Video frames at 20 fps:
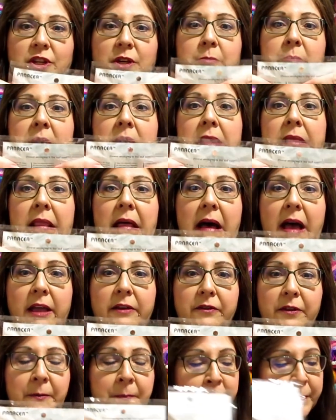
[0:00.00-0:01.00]
in my
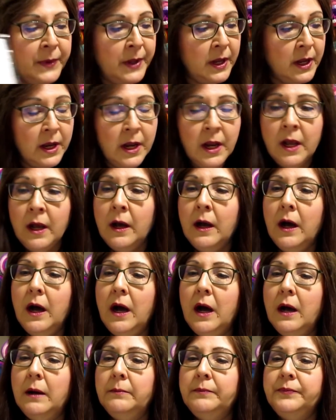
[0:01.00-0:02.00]
life.
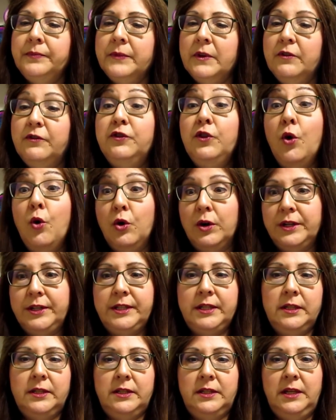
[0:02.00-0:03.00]

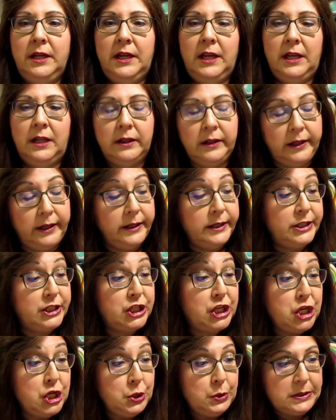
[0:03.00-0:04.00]
Florist sticky clay,
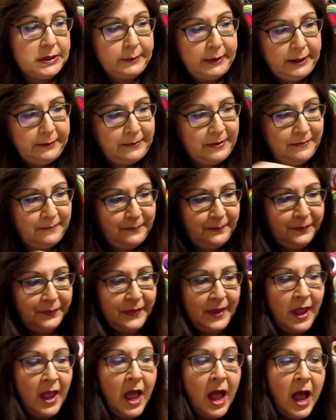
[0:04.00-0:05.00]
excuse me.
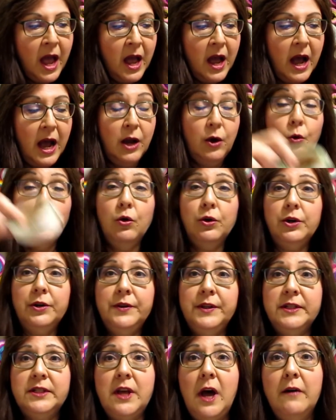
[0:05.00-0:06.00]
I ordered
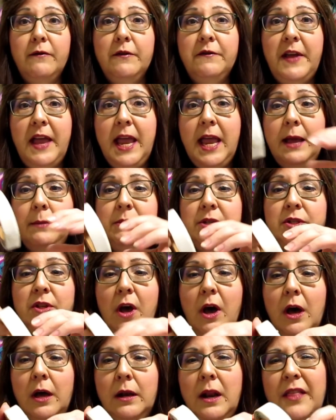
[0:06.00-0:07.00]
this off of
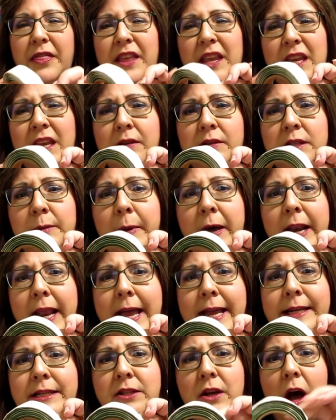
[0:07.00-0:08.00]
Amazon. I think it was about
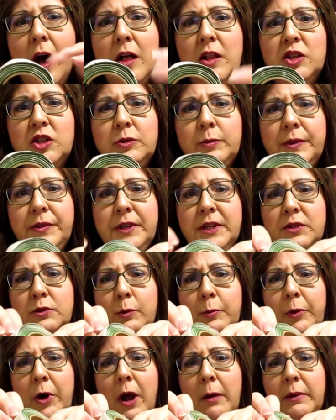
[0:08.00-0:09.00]
$8, but this
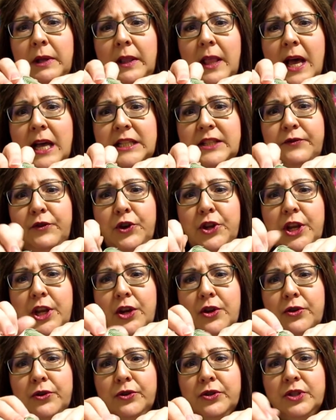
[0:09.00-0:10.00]
will probably last for
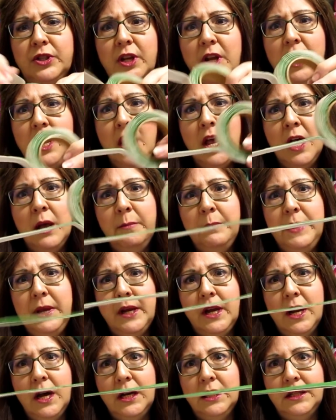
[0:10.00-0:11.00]
years
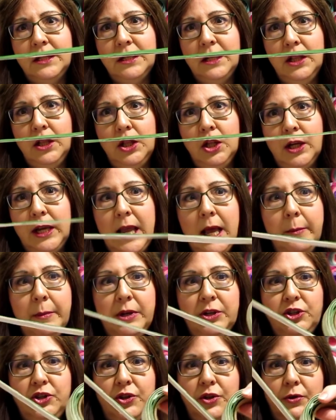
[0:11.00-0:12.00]
because look how
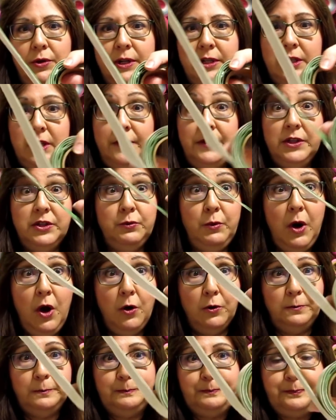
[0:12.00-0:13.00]
much there is on this
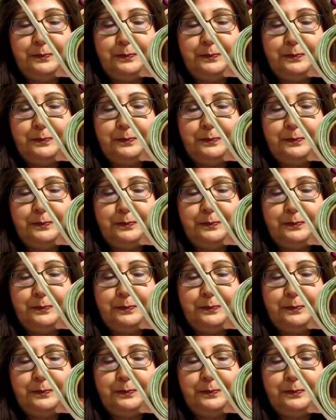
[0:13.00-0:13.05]
roll.